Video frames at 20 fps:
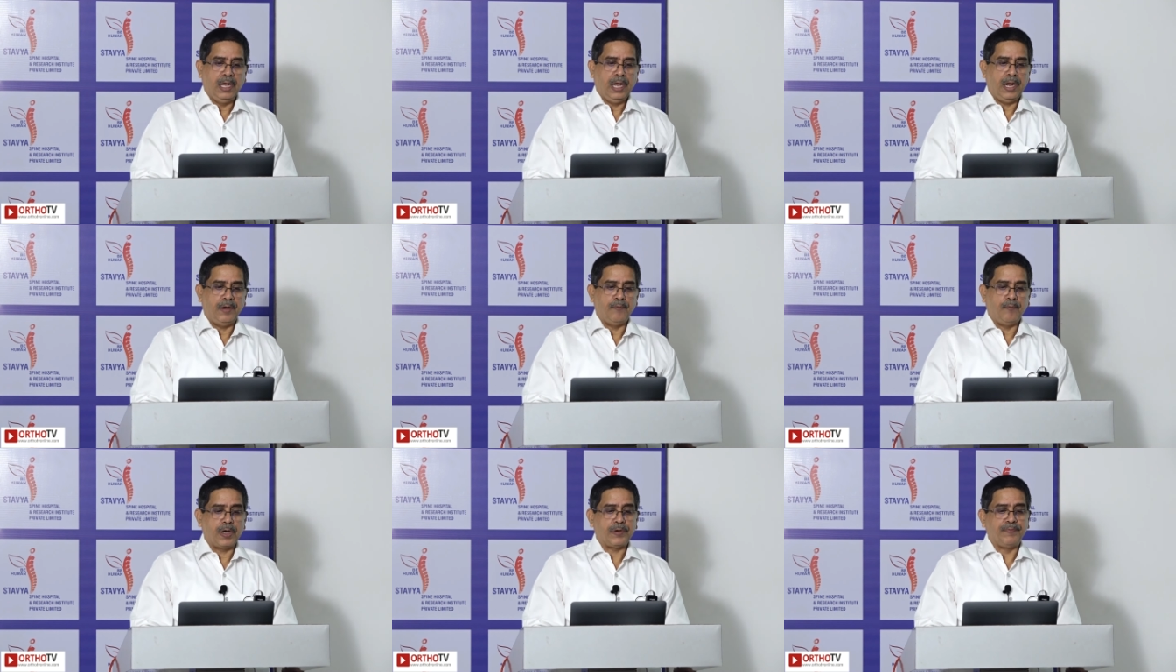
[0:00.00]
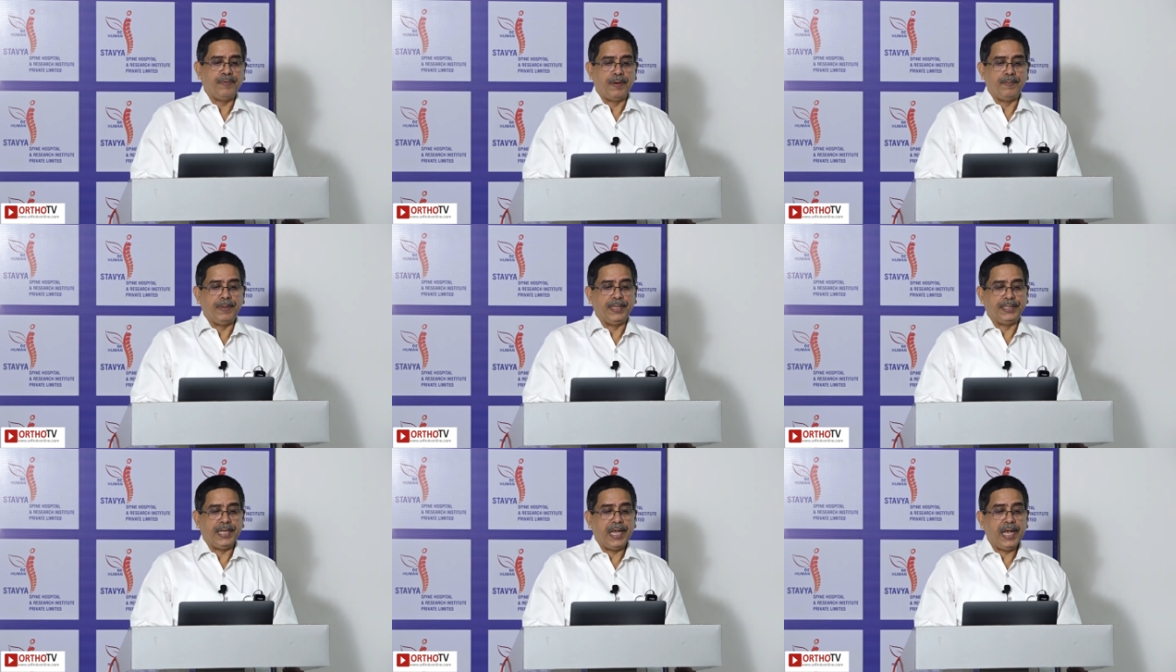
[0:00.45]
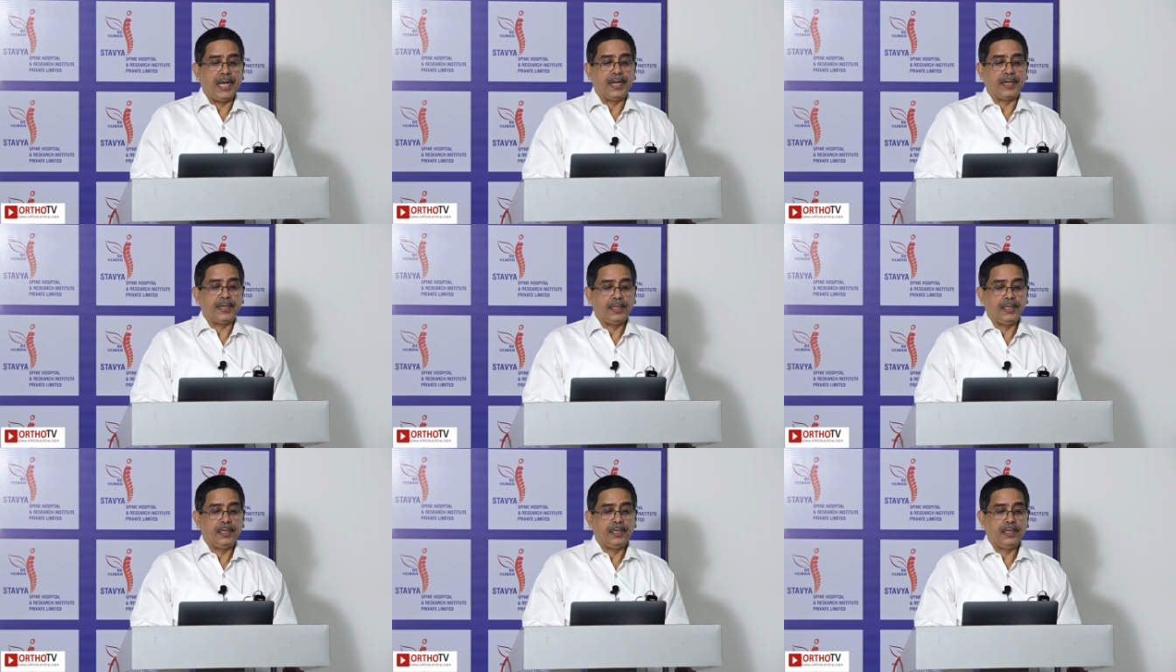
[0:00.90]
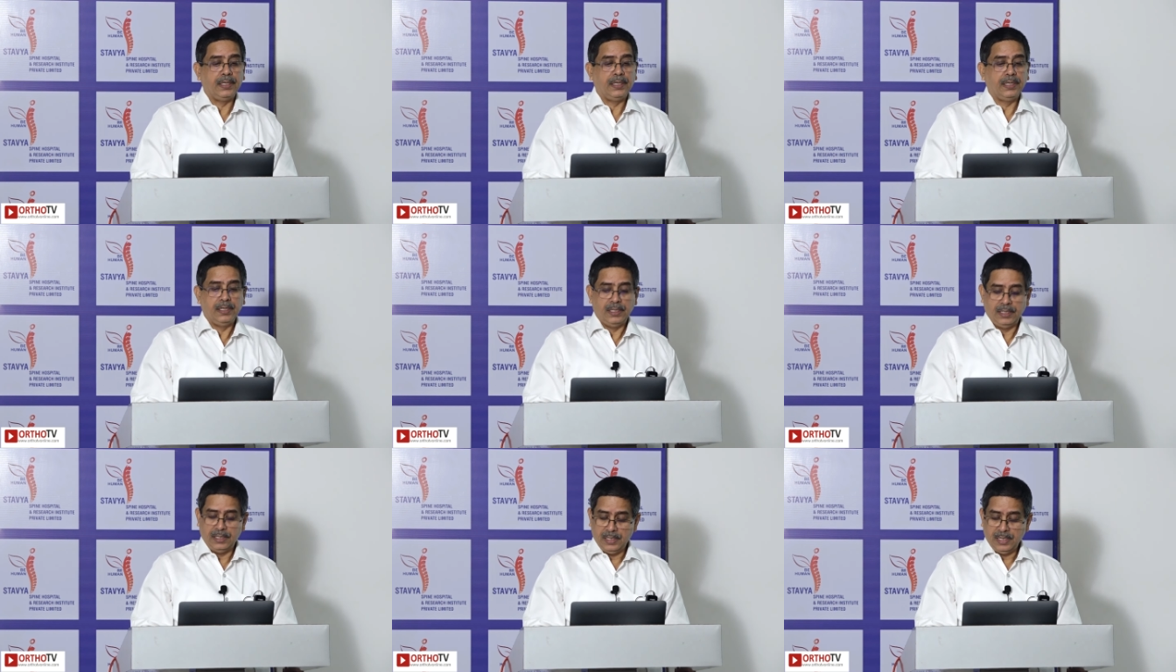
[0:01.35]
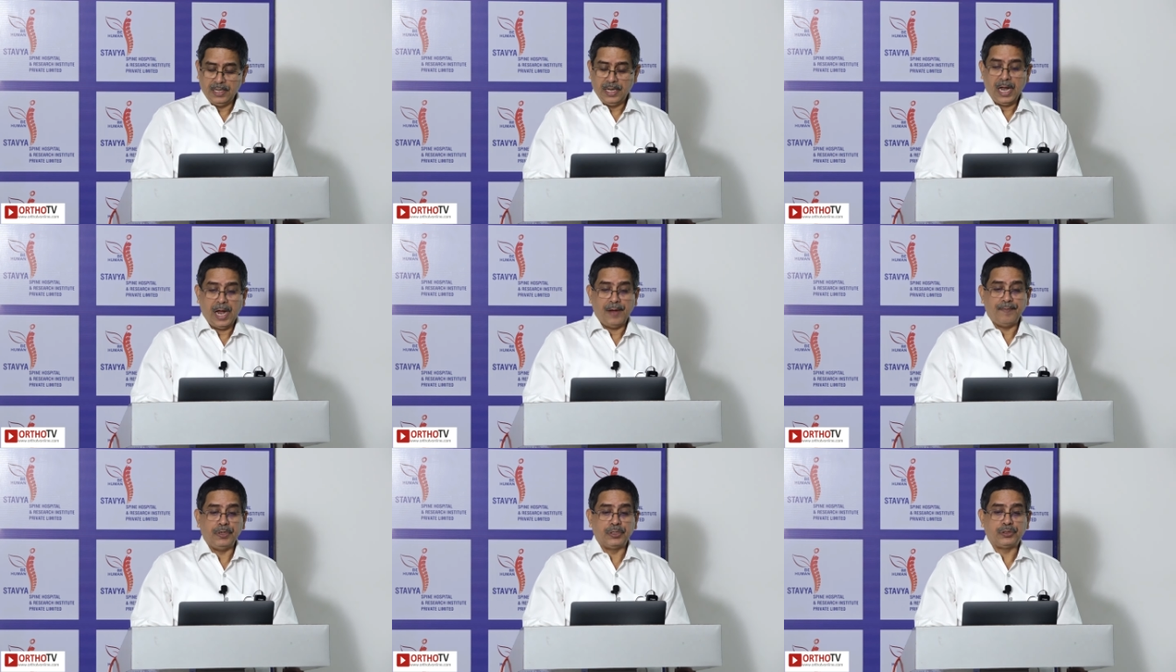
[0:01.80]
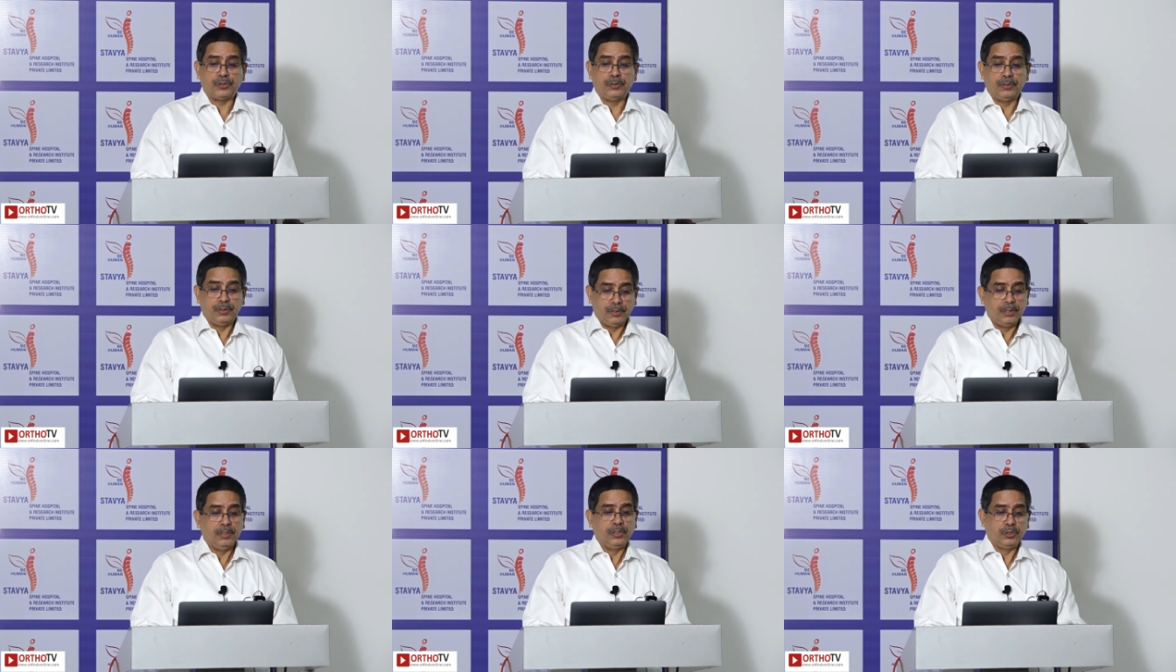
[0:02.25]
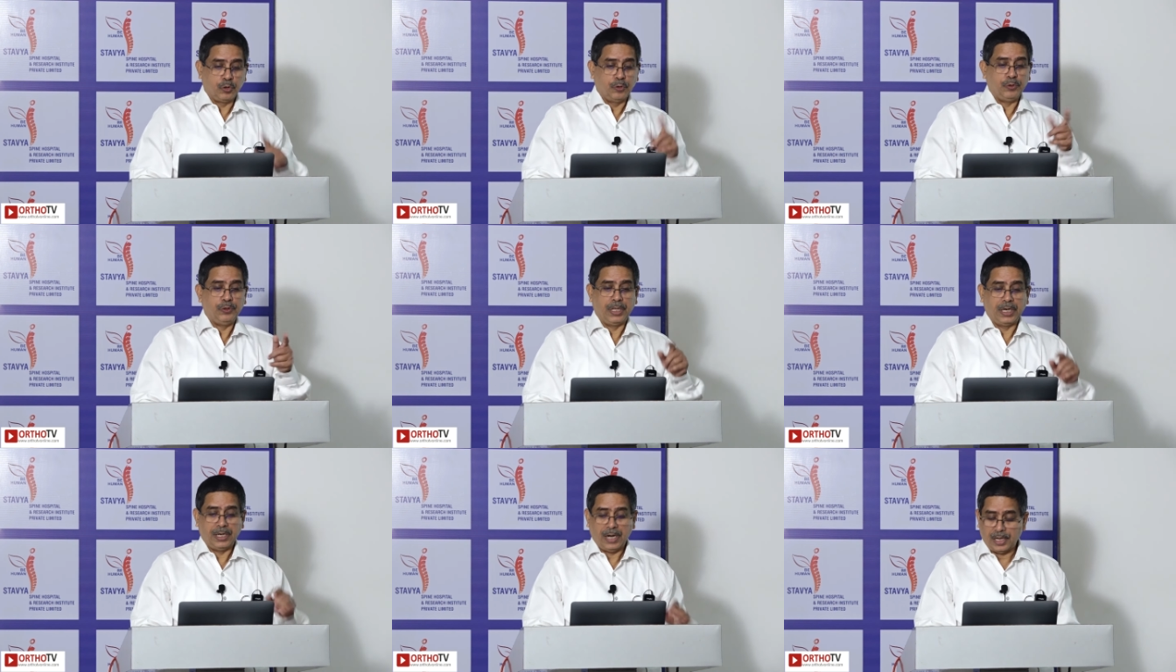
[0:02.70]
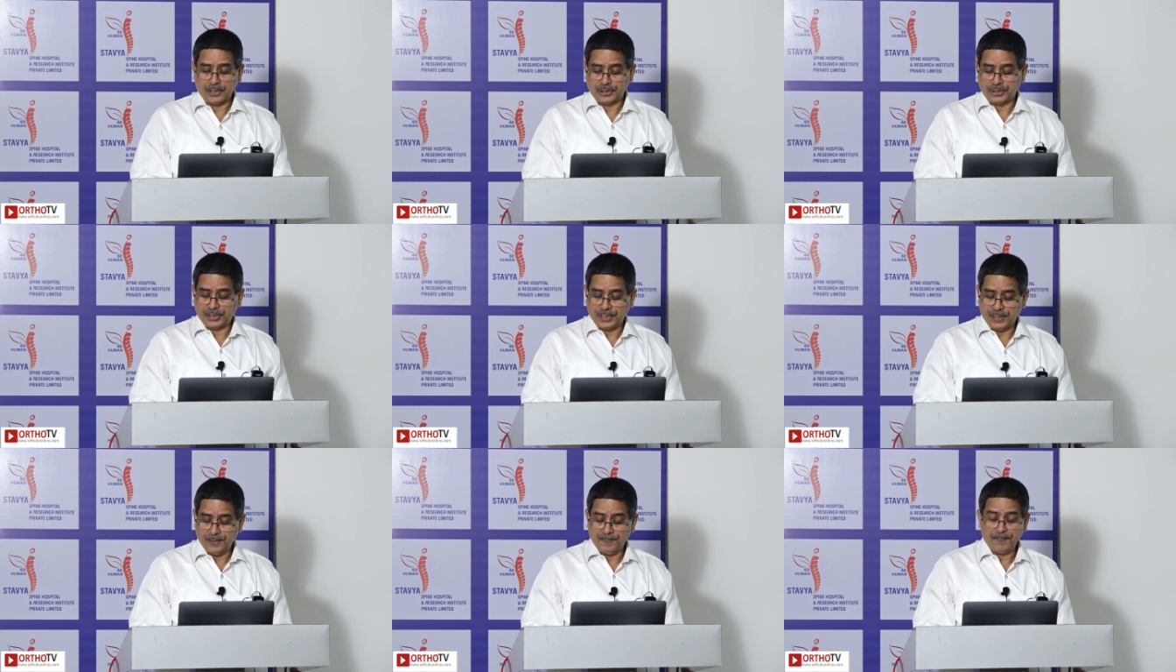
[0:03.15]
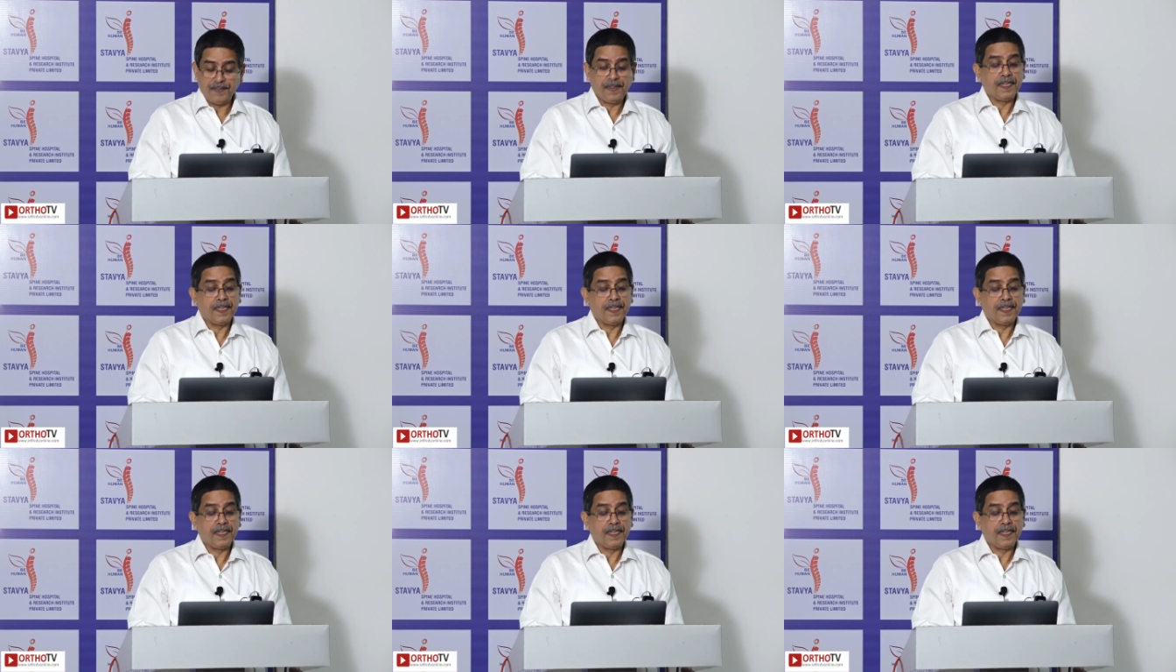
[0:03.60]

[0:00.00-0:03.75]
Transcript: And what will be there, I will show you the last.